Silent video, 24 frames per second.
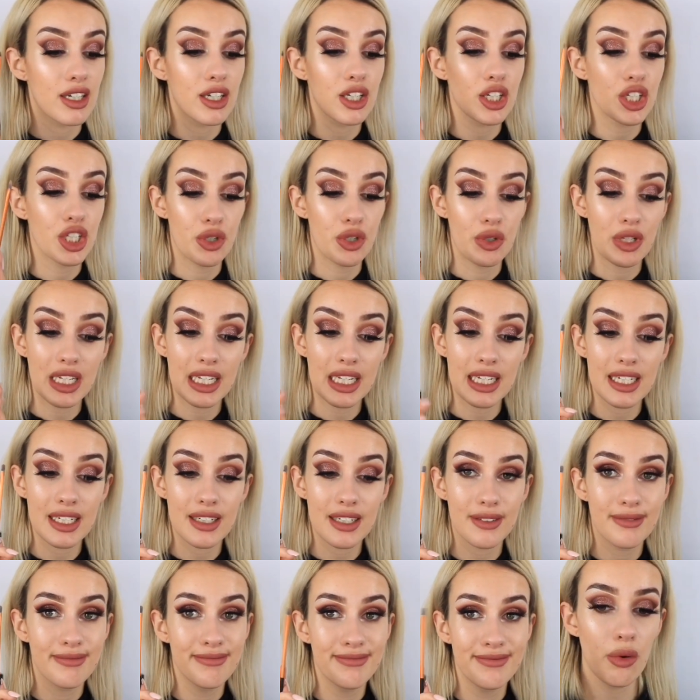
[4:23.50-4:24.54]
you
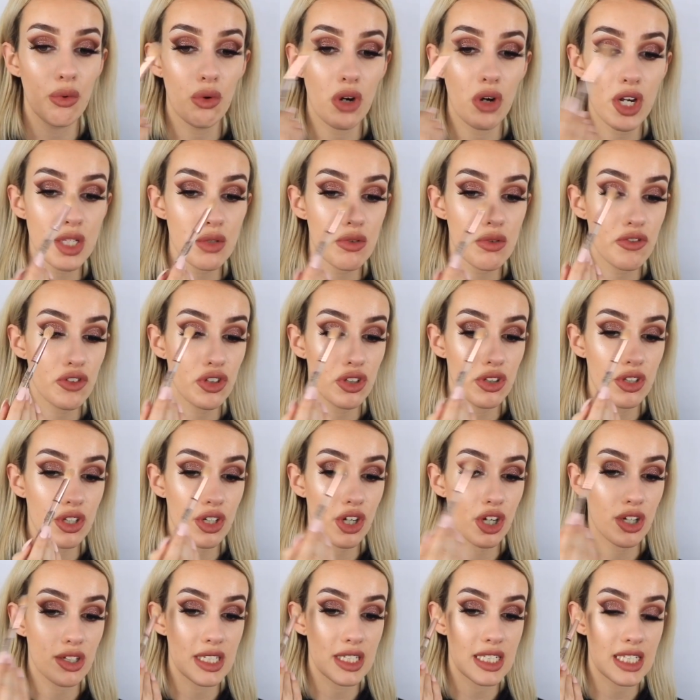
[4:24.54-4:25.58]
need. Once we've done the
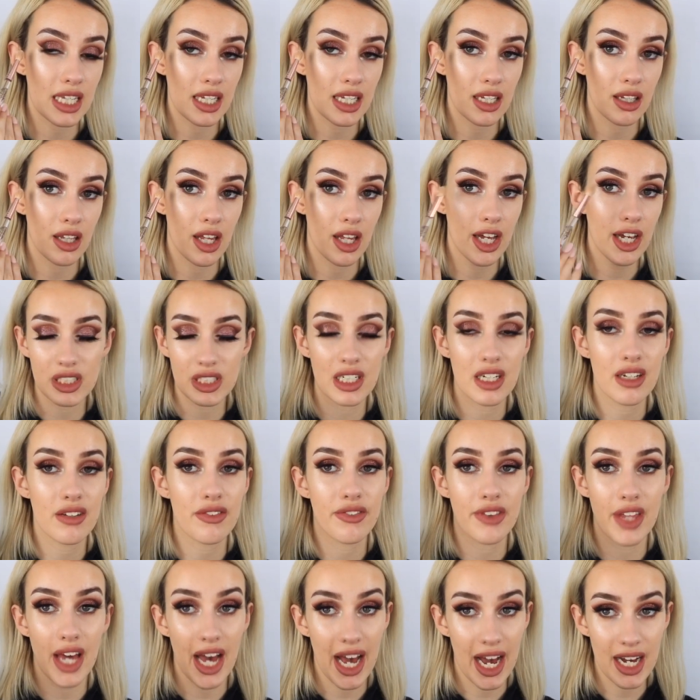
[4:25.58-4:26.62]
concealer underneath
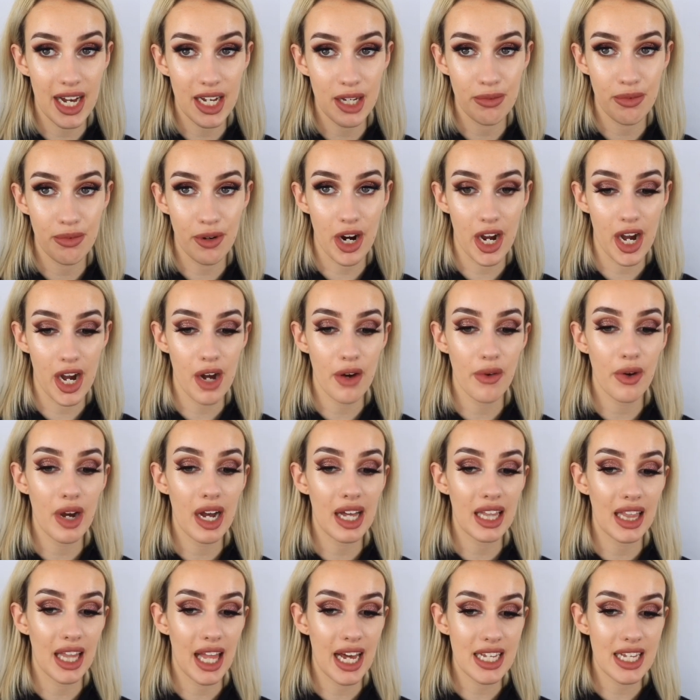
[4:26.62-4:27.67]
the eyebrow, I
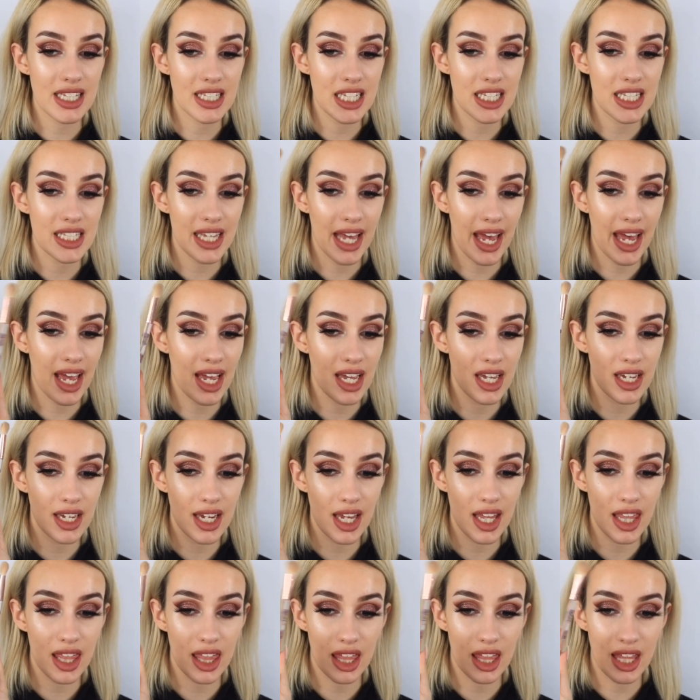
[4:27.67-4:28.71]
like to
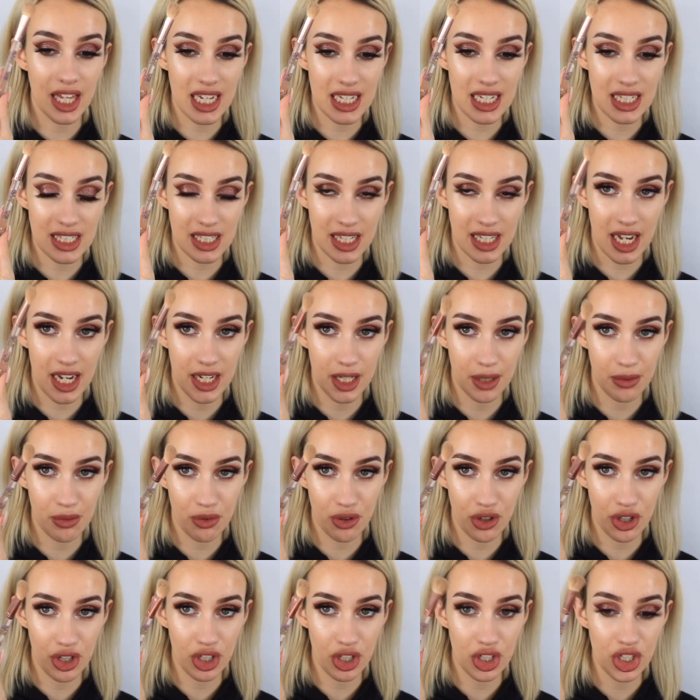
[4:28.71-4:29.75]
take this kind of
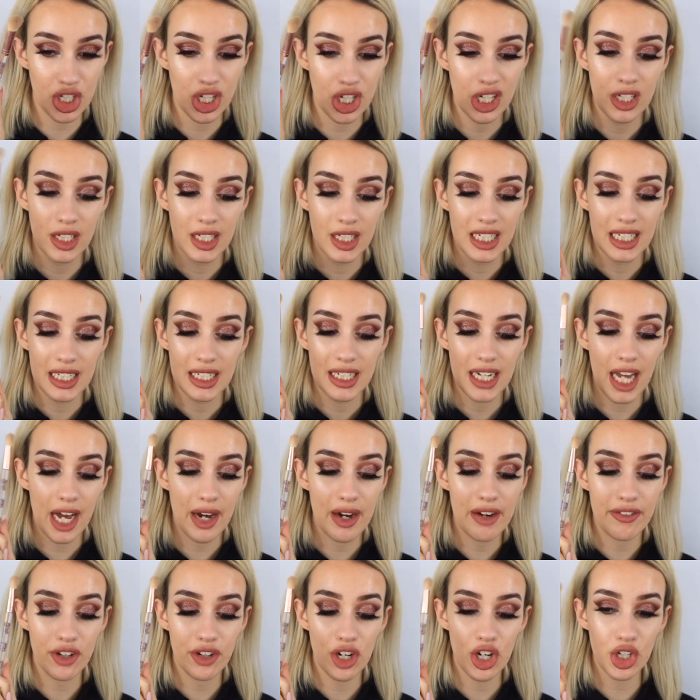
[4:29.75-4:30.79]
brush. Now
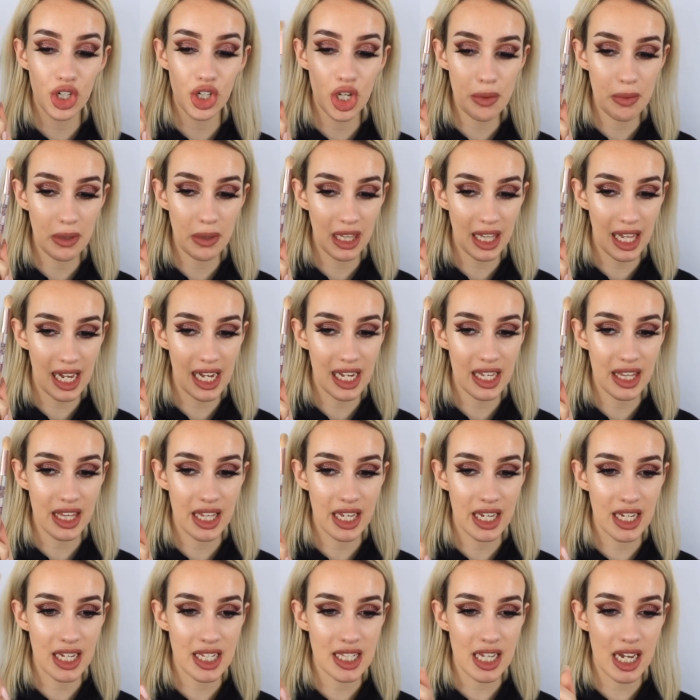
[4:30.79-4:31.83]
I've got a couple like
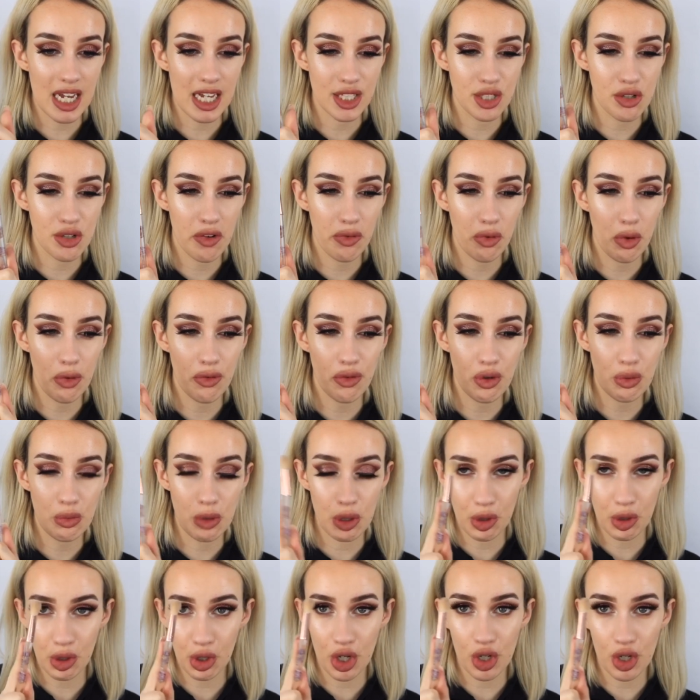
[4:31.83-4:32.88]
this. I do have one from
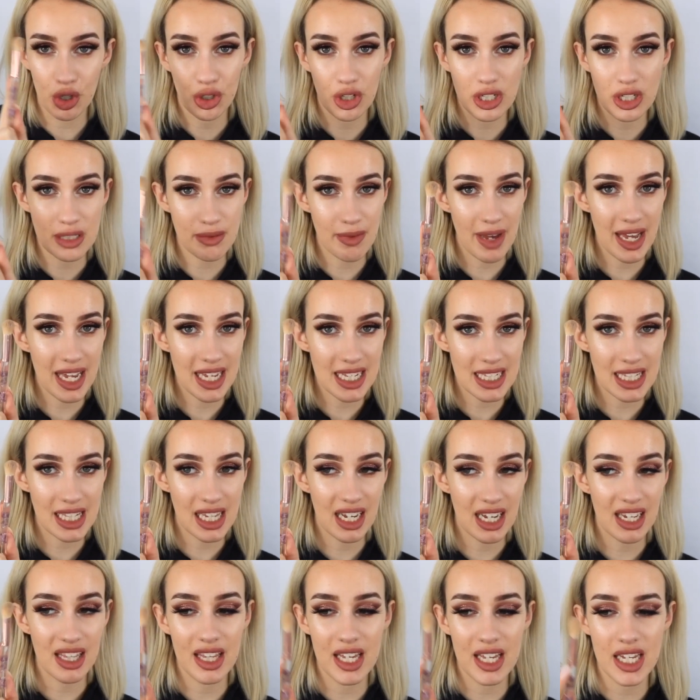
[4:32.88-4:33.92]
Unicorn Cosmetics
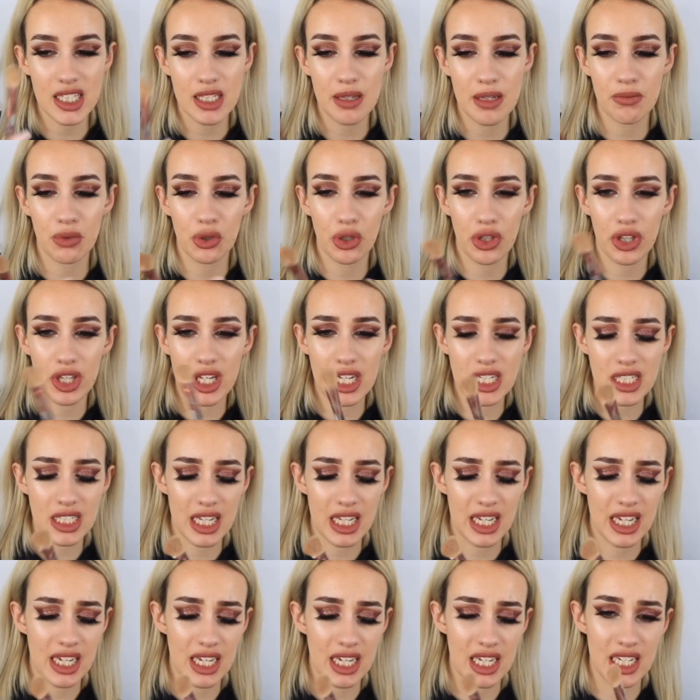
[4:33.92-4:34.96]
like this, but this
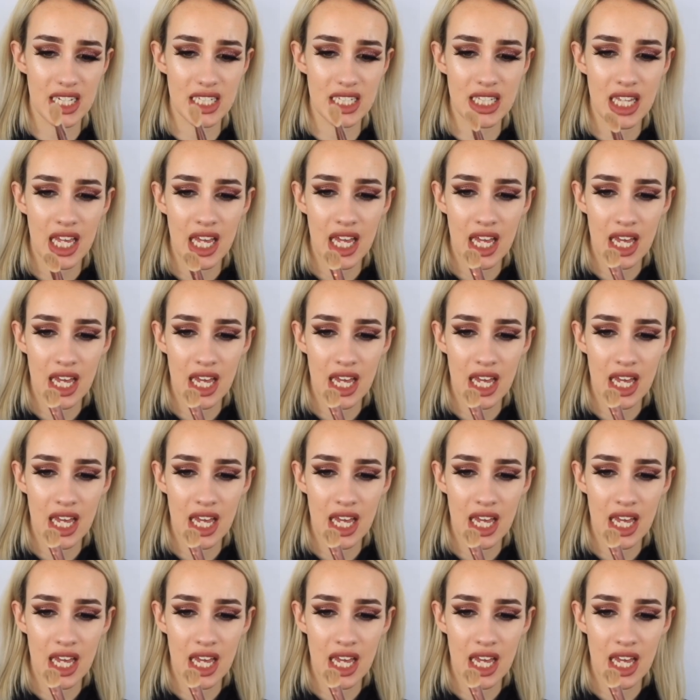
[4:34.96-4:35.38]
is